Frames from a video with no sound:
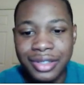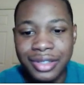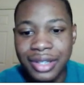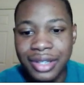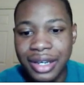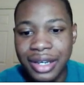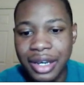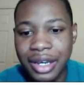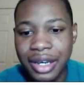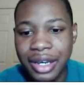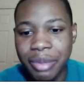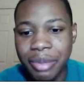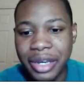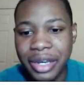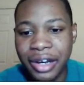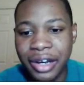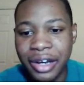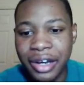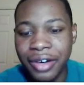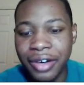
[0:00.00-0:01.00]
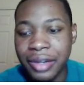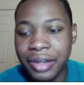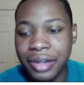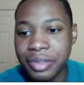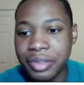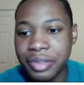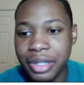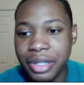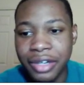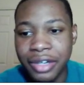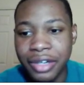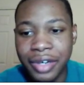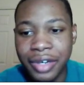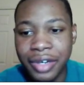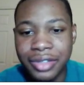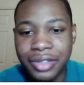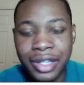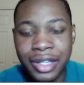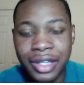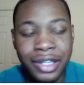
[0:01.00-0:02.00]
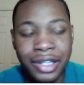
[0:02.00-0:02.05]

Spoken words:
Paragraphs and paragraphs of English.